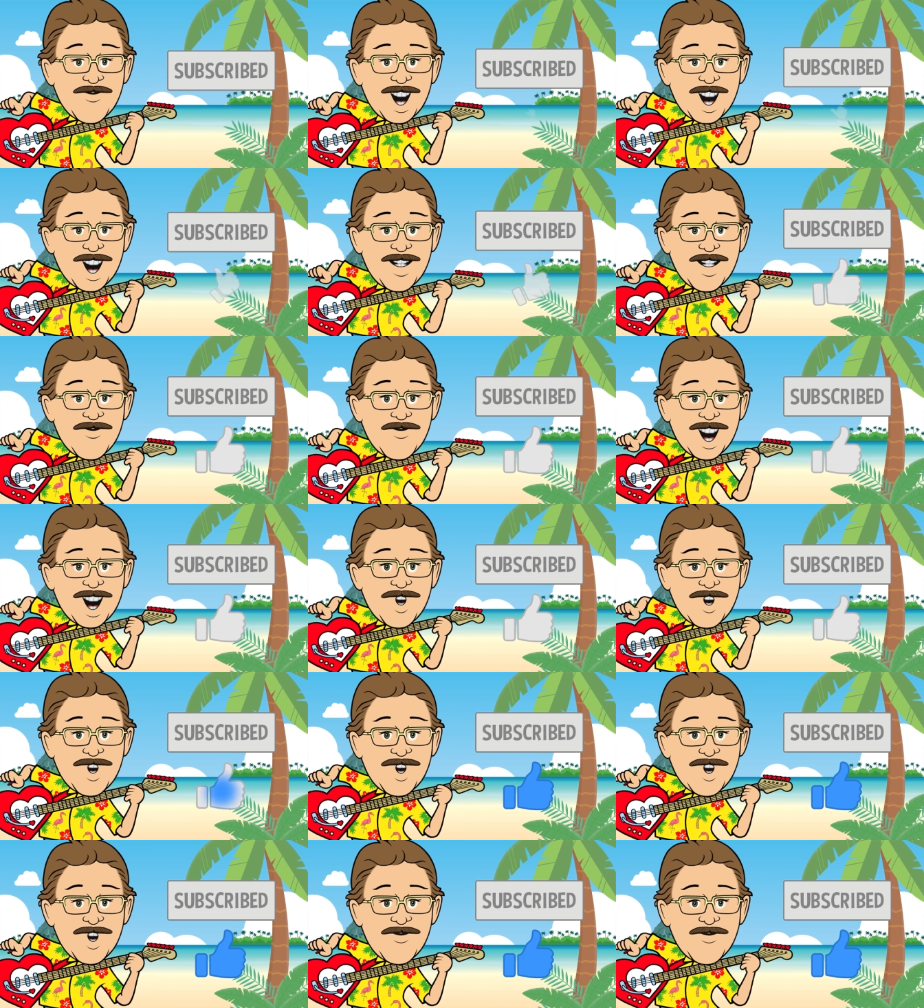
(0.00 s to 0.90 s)
button
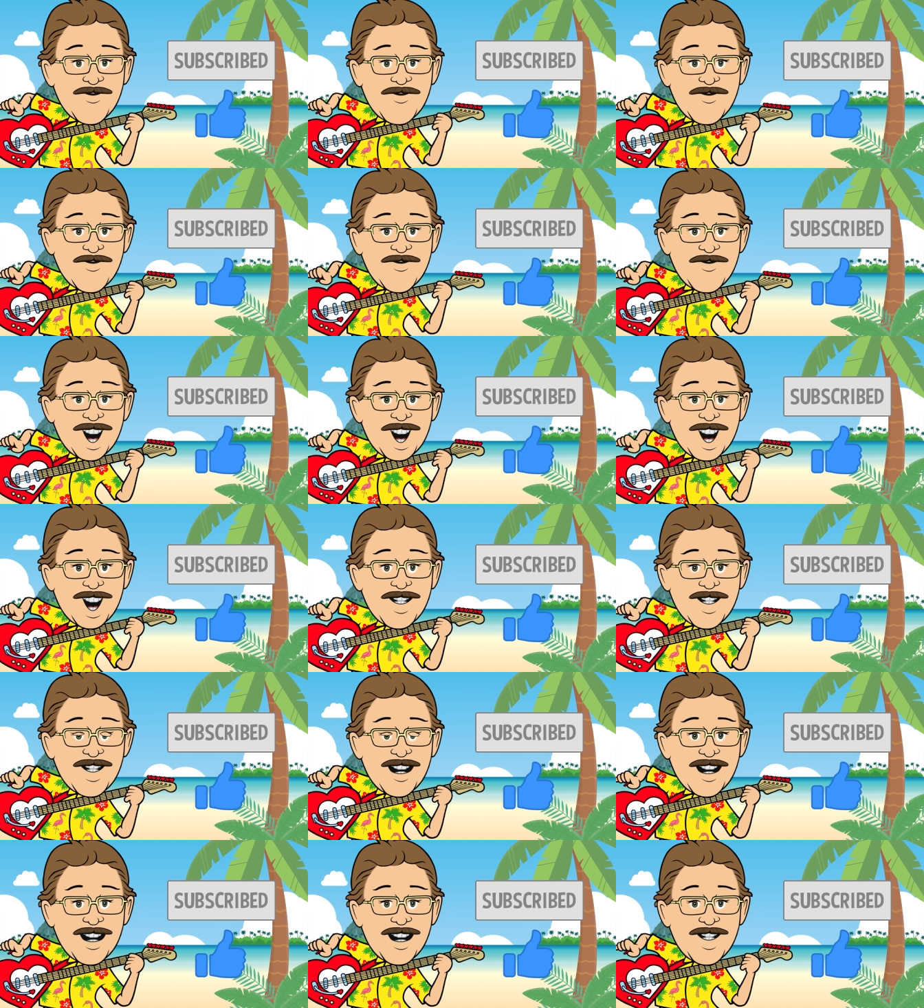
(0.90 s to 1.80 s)
below.
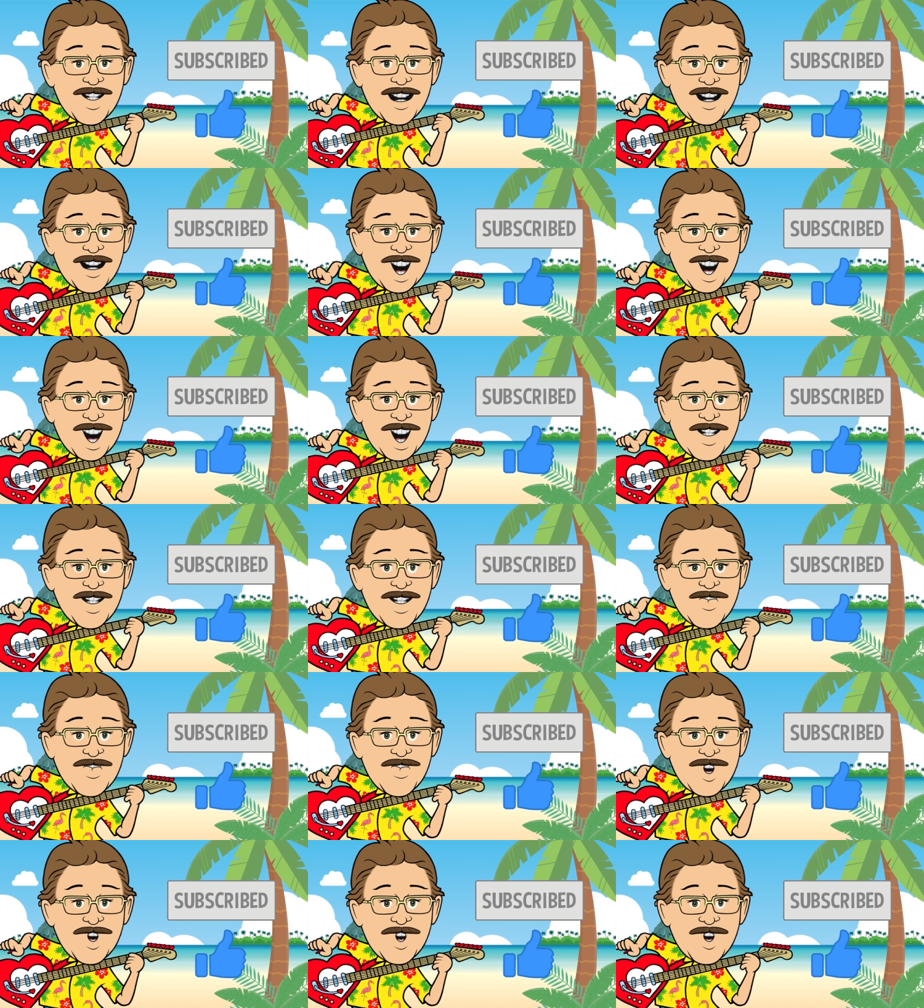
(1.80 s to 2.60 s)
It's easy and